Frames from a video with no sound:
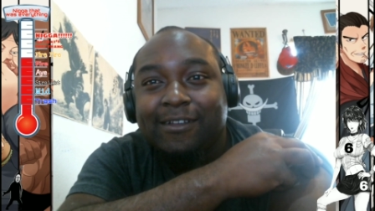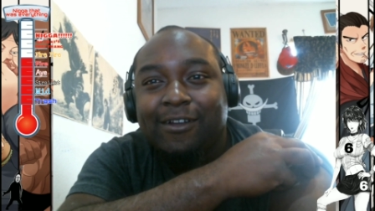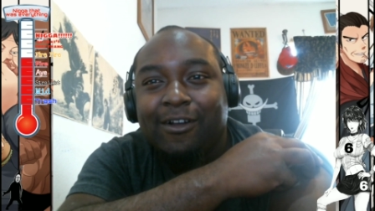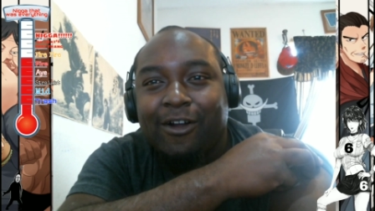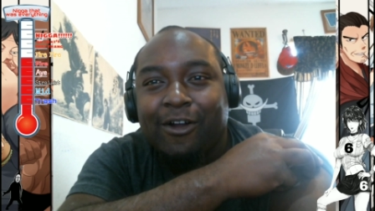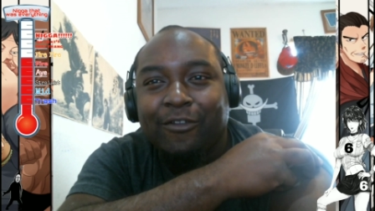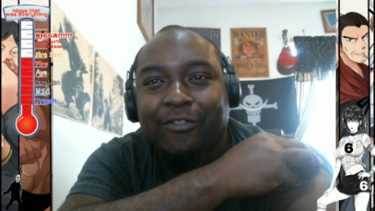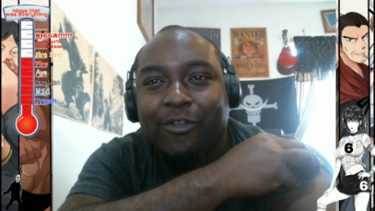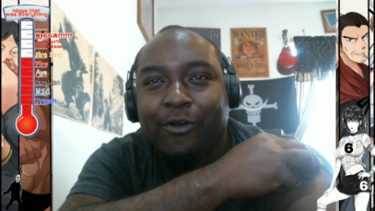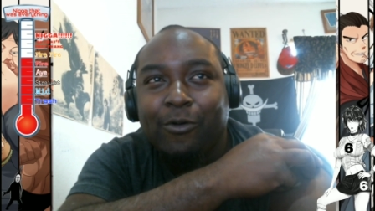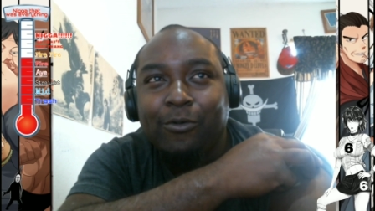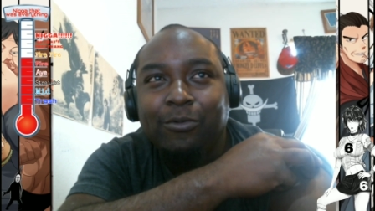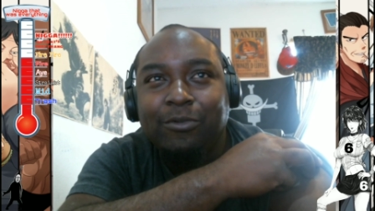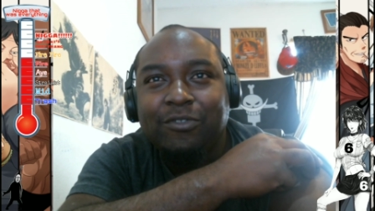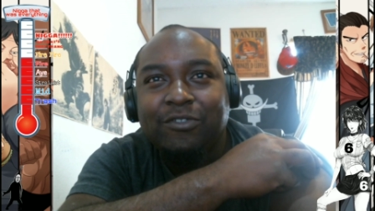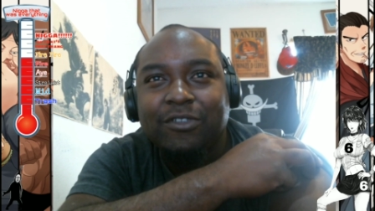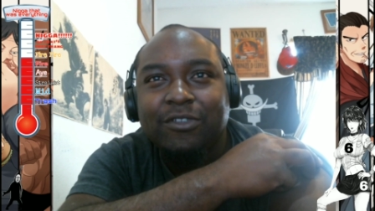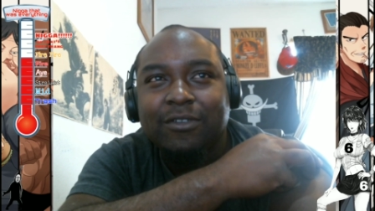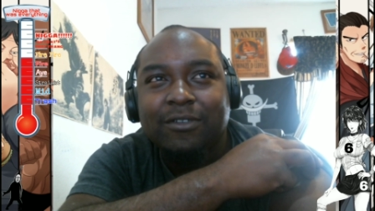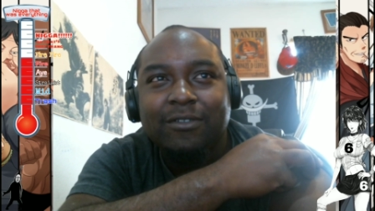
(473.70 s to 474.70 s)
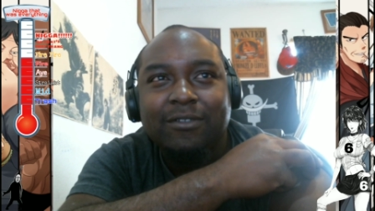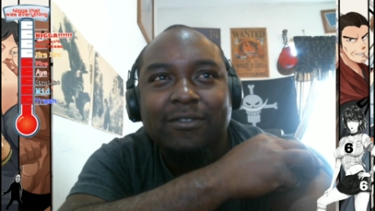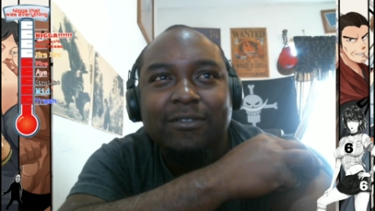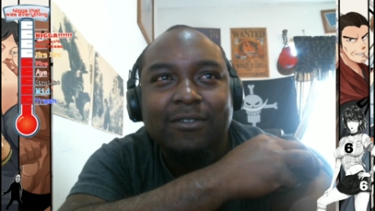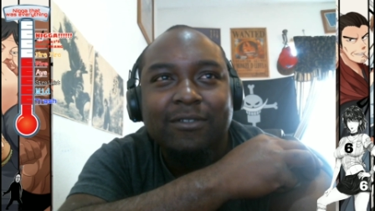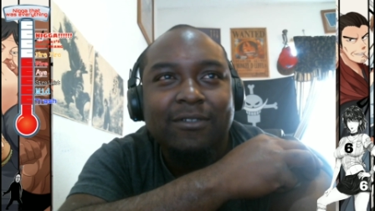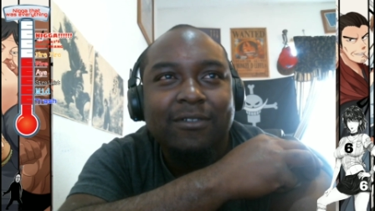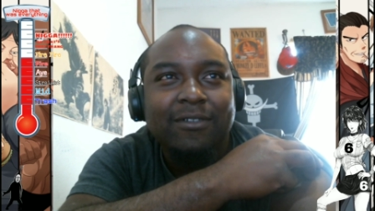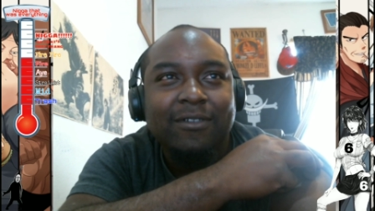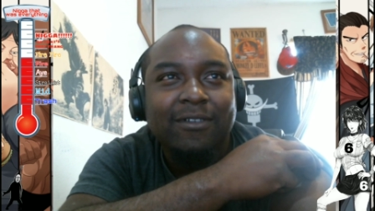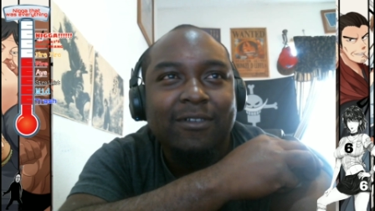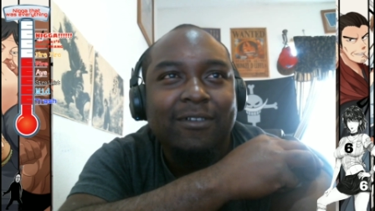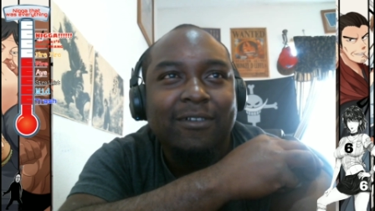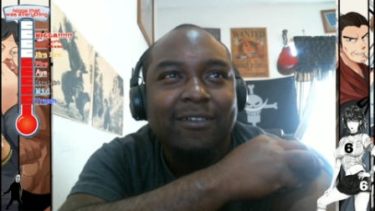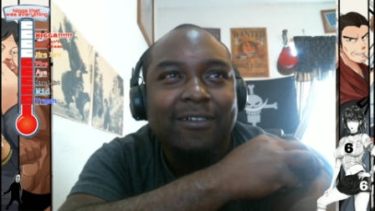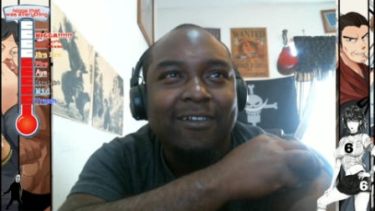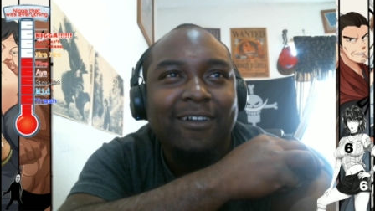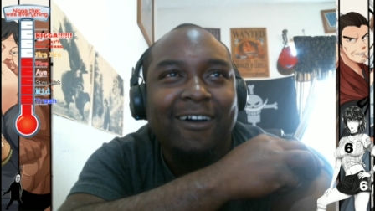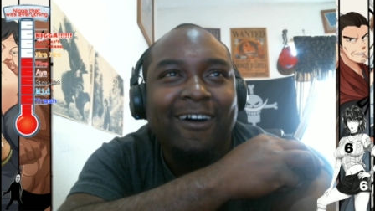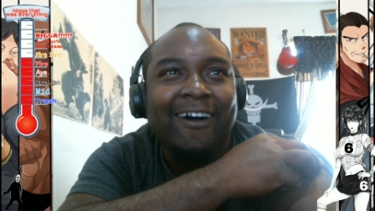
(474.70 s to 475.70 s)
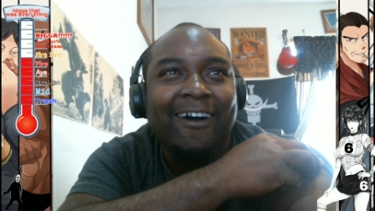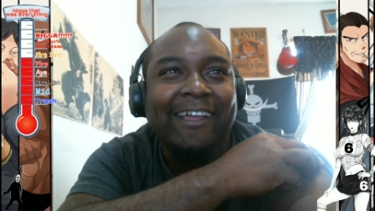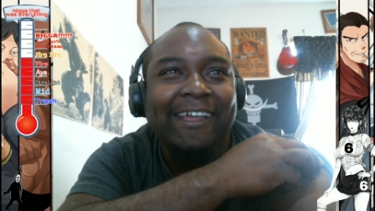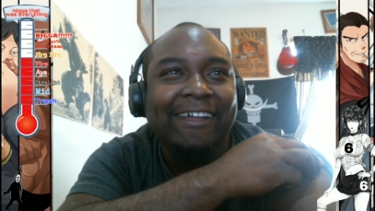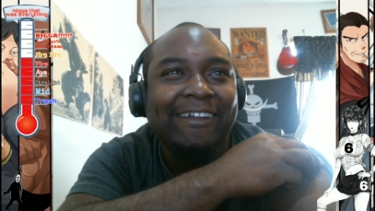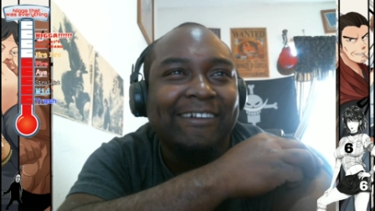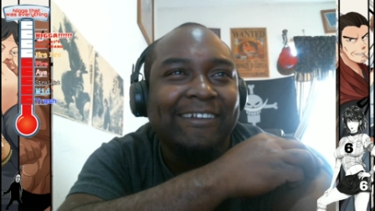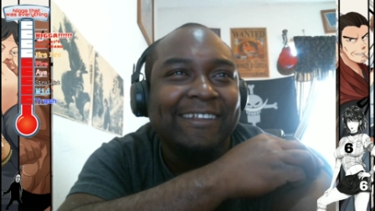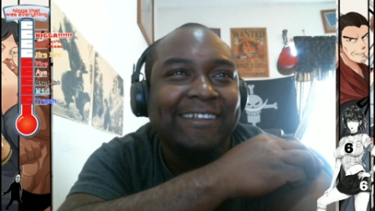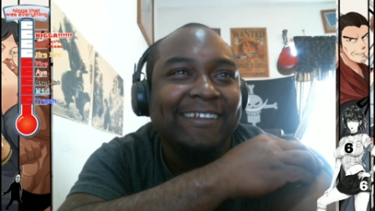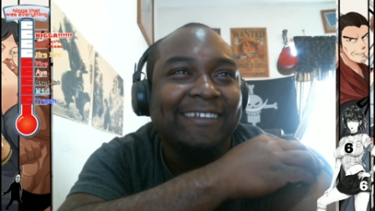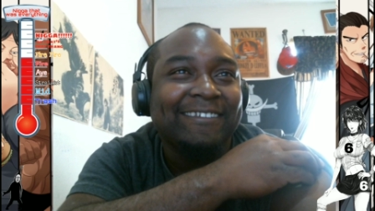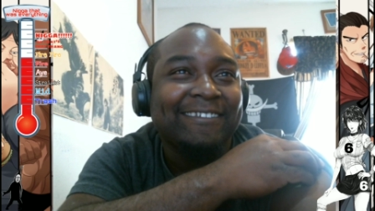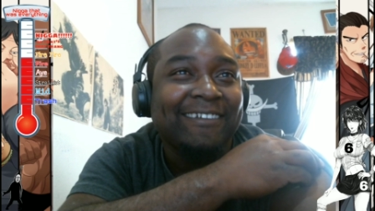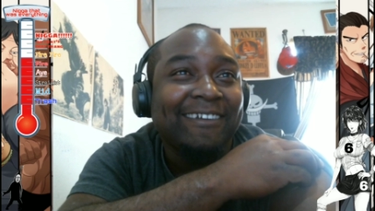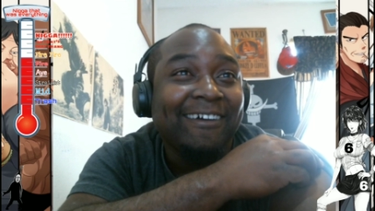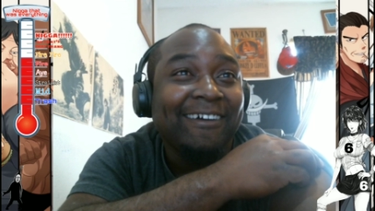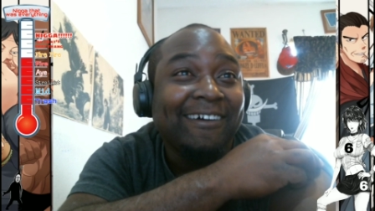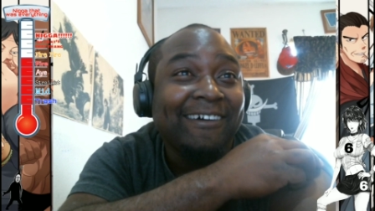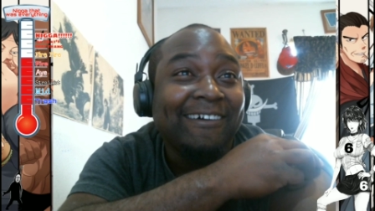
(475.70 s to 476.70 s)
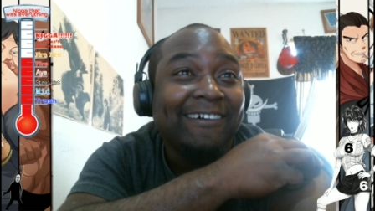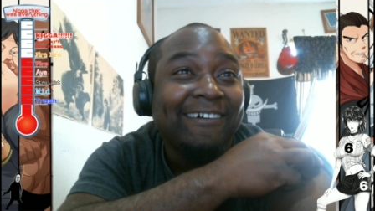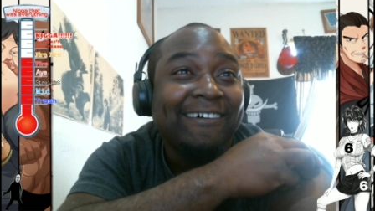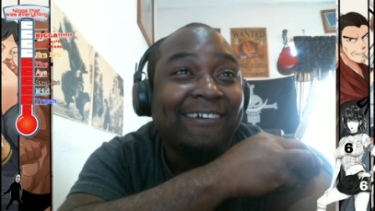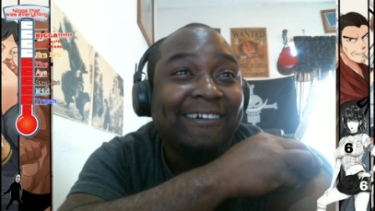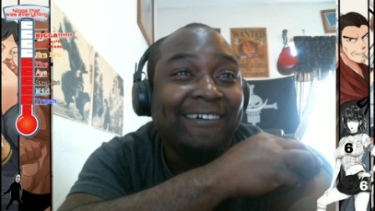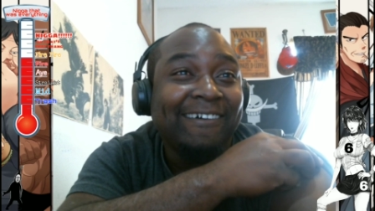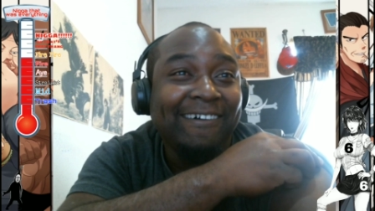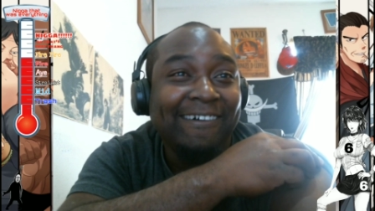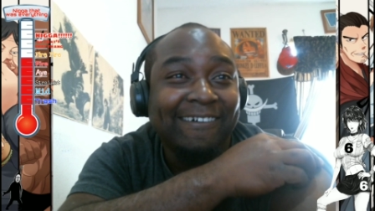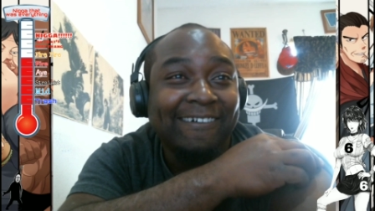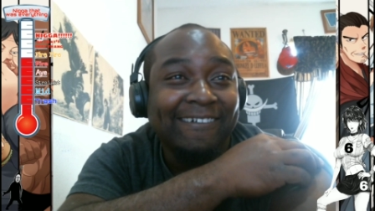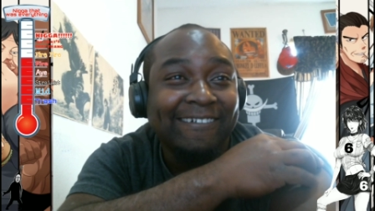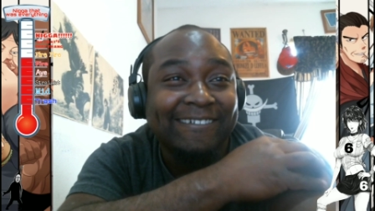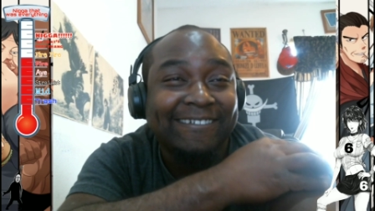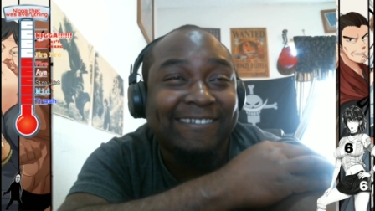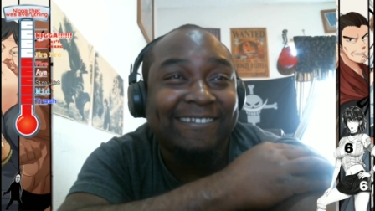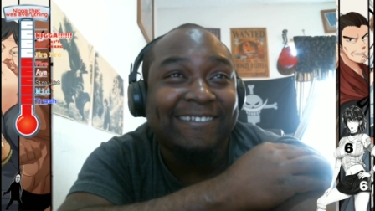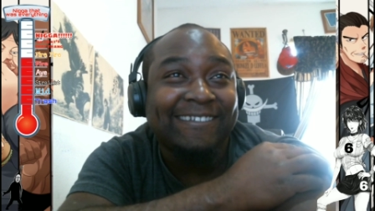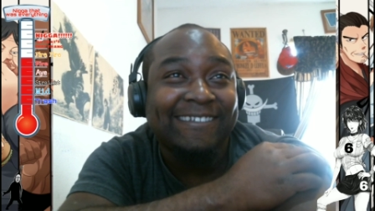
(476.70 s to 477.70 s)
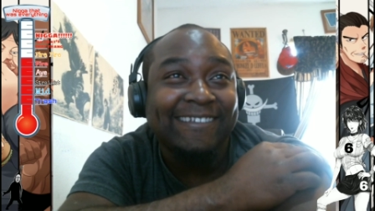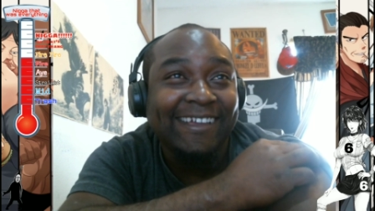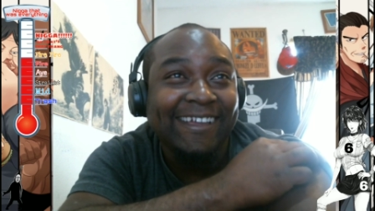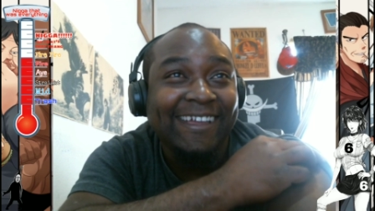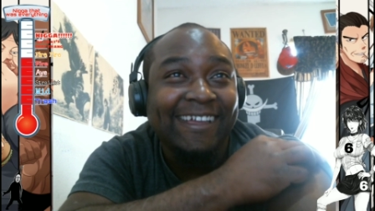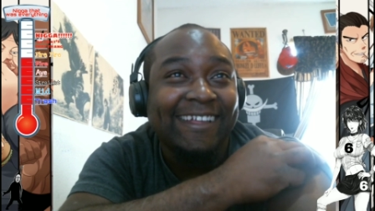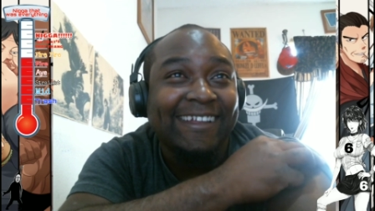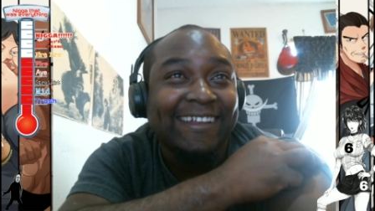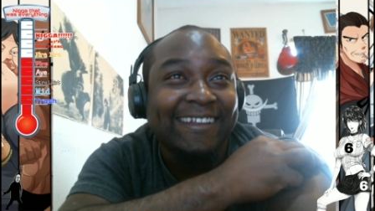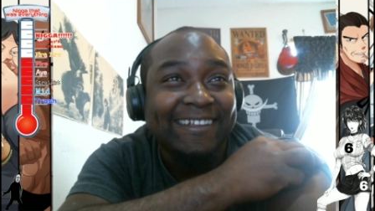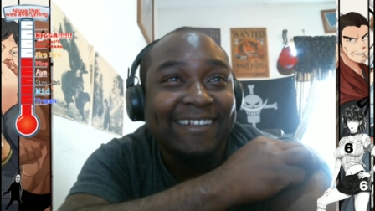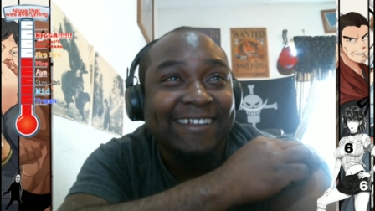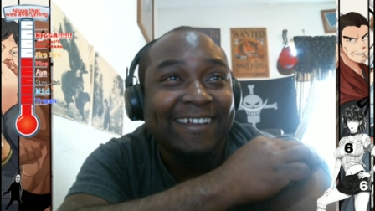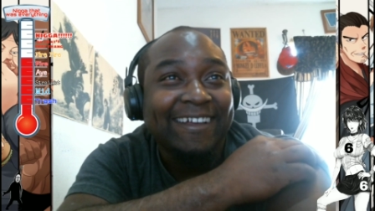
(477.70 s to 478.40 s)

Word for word: Are those? Oh, here it is. Oh, shit!